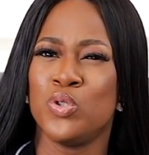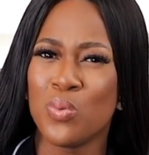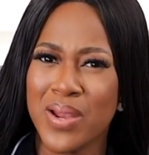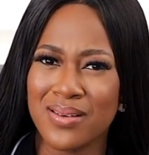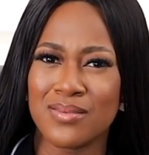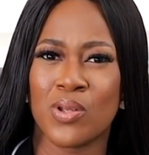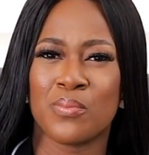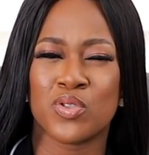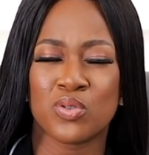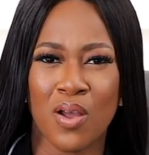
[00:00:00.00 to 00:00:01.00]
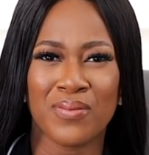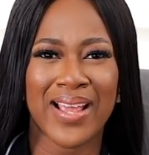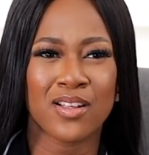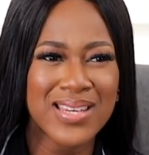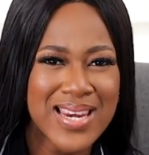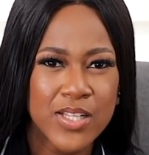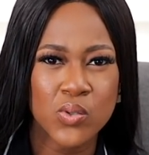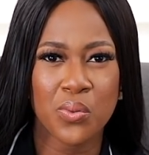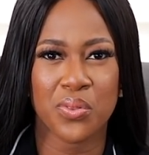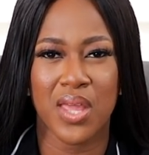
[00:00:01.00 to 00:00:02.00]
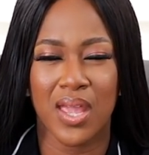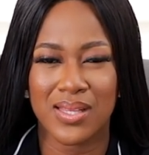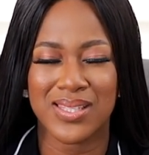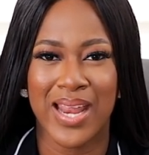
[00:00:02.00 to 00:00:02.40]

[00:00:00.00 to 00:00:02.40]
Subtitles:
doing some stuff, like little things